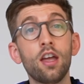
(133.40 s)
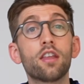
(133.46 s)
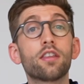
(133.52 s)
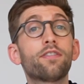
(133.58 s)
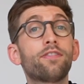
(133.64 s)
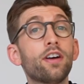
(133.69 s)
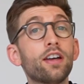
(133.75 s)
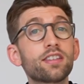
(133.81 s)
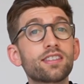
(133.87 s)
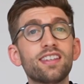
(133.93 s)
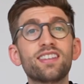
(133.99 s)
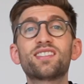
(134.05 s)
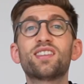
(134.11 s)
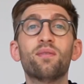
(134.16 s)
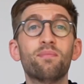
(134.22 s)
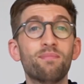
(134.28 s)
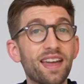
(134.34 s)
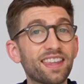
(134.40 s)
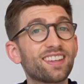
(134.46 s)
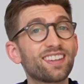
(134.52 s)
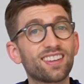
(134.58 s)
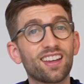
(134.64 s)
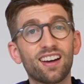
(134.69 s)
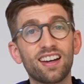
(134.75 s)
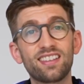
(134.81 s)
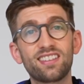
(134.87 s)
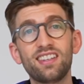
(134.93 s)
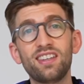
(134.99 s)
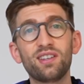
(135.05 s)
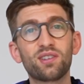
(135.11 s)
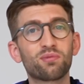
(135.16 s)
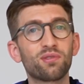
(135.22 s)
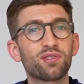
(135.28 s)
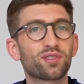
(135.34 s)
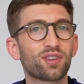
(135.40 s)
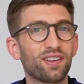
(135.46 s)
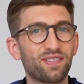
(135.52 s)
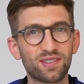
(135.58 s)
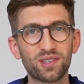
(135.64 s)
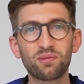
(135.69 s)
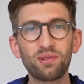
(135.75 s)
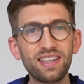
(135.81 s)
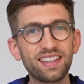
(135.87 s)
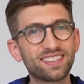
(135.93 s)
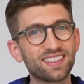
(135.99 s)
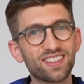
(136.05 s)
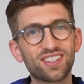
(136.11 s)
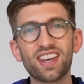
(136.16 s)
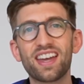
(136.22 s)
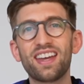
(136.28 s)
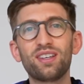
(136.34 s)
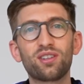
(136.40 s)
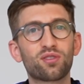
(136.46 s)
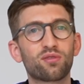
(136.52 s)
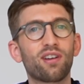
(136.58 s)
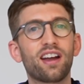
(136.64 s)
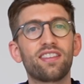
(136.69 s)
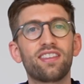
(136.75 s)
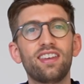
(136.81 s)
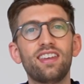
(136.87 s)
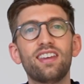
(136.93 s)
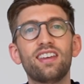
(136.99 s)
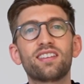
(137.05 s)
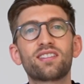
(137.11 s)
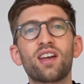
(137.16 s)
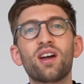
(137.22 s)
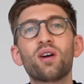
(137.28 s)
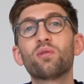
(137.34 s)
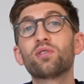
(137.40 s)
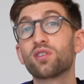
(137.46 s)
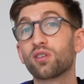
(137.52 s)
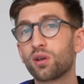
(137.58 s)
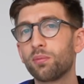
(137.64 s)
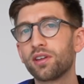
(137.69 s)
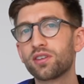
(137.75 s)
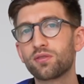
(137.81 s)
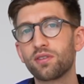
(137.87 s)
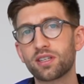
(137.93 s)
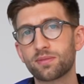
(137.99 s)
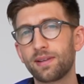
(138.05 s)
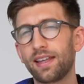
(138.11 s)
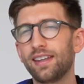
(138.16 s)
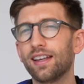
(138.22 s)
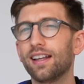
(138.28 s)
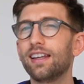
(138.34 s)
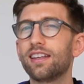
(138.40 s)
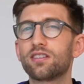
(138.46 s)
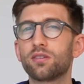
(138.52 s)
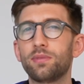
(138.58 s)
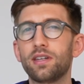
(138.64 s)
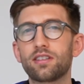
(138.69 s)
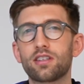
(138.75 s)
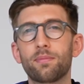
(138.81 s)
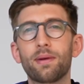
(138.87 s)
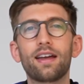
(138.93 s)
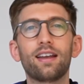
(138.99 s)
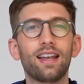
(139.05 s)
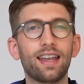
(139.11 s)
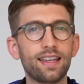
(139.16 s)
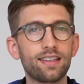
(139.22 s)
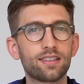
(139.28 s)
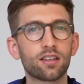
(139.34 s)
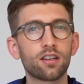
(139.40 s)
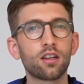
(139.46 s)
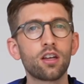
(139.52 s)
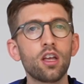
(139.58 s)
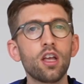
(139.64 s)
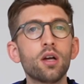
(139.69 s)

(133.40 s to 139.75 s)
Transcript: The first is the method that I teach, which I've tweaked and changed changed throughout the years, which I'll come on to explain a little bit about later.